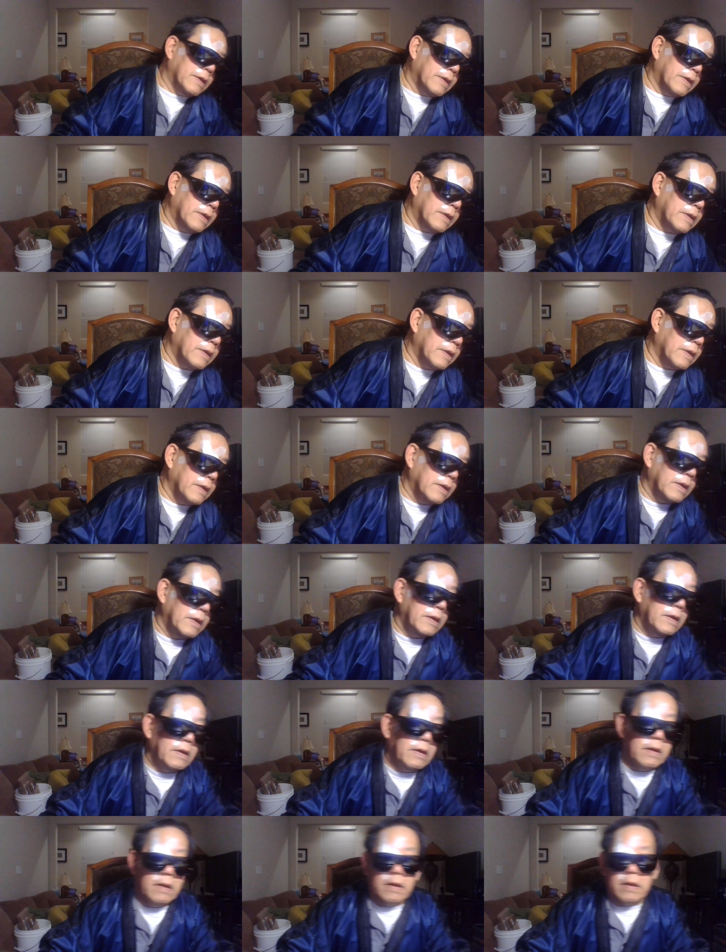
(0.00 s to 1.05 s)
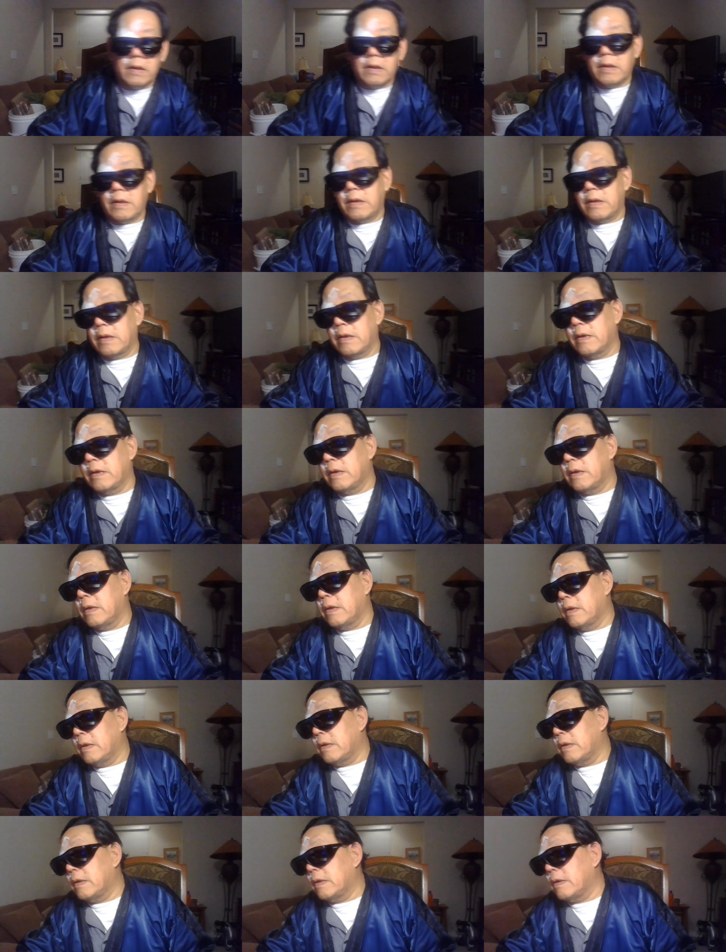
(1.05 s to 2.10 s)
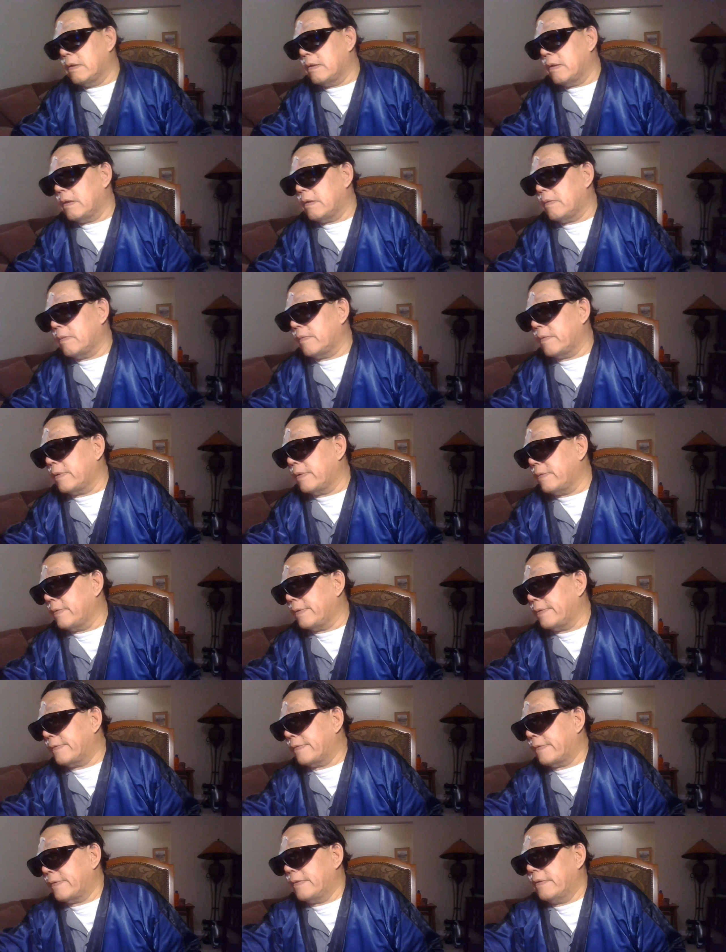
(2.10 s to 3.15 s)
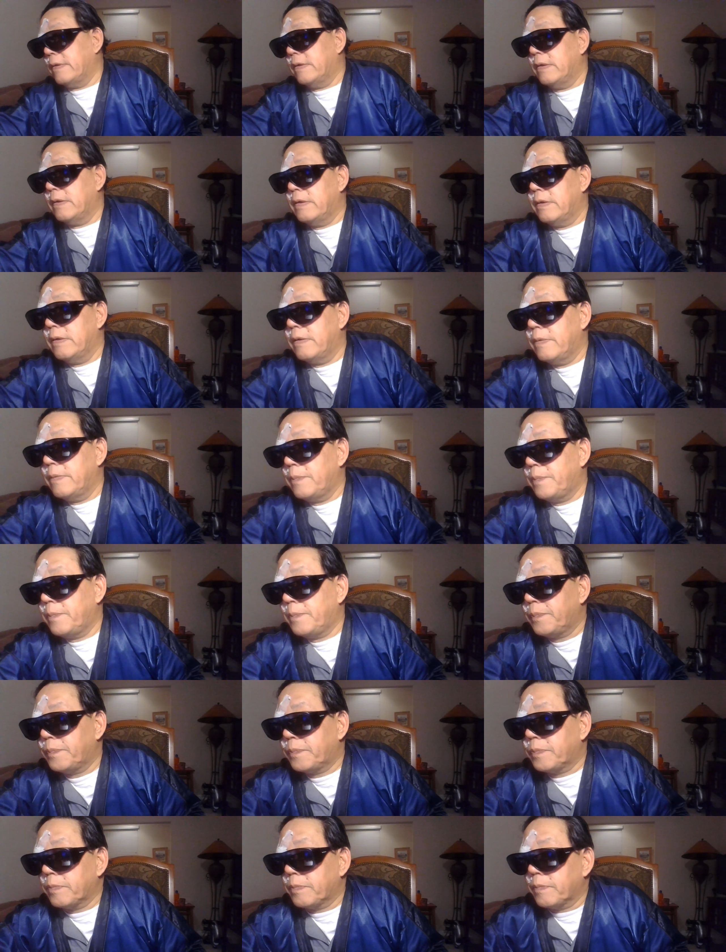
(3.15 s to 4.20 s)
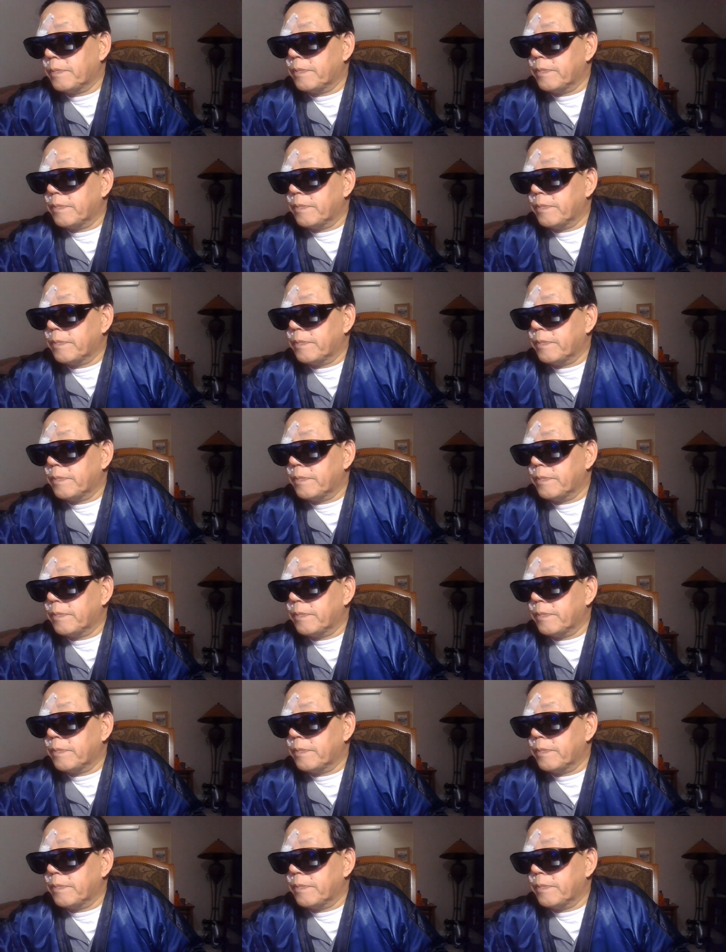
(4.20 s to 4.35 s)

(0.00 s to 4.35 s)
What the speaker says: Nobody speaks.